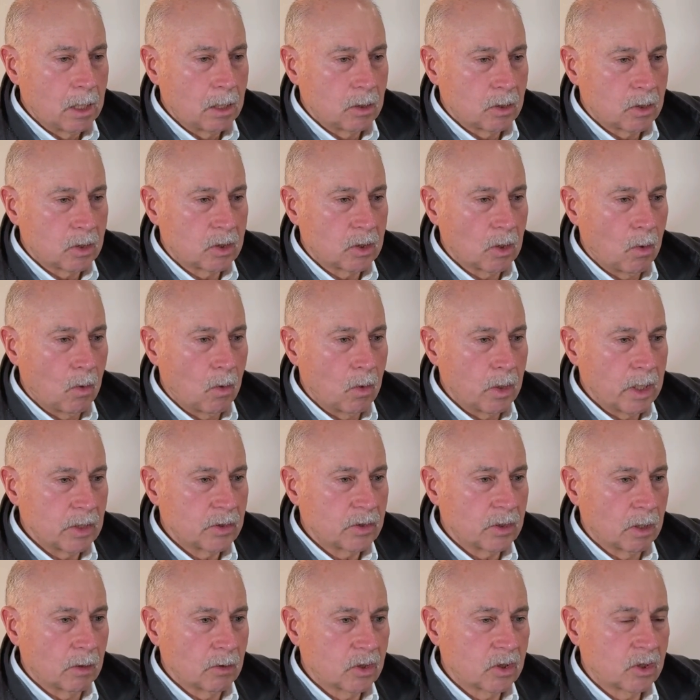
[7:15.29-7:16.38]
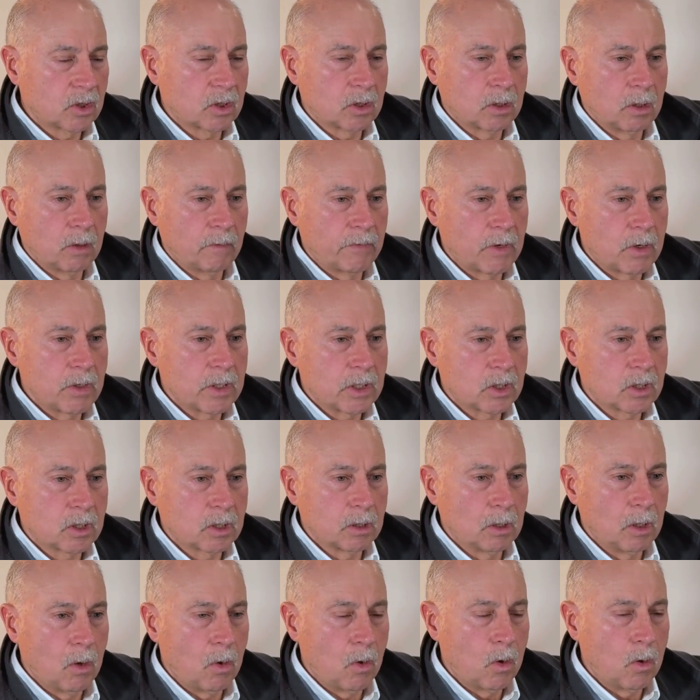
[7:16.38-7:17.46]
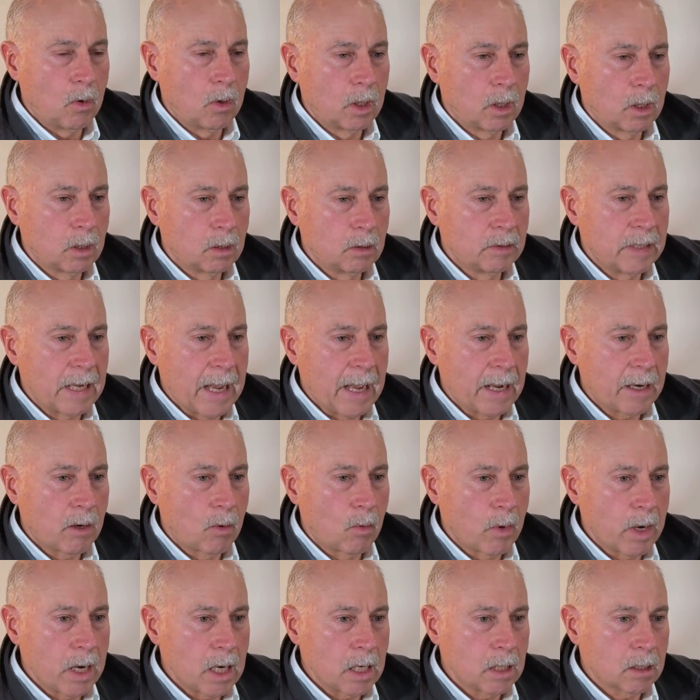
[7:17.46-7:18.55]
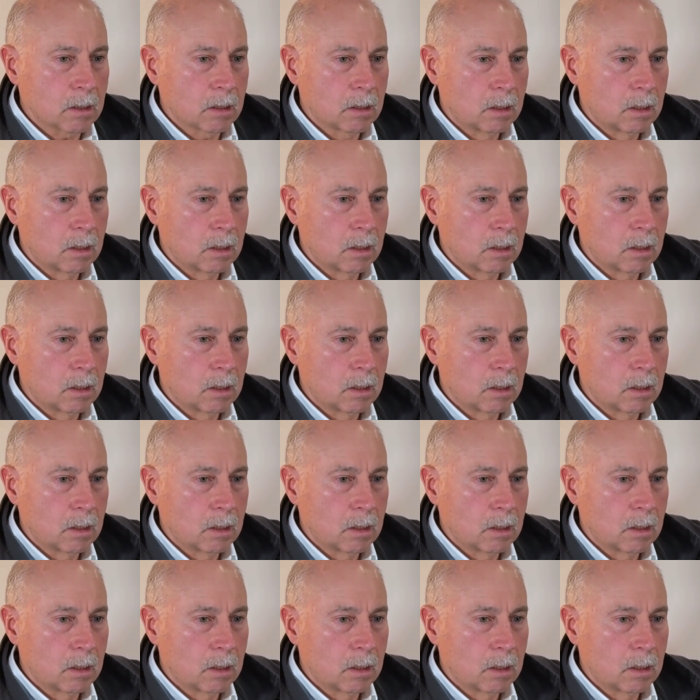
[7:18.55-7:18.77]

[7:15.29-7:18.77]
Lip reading: so it's a very slow data rate.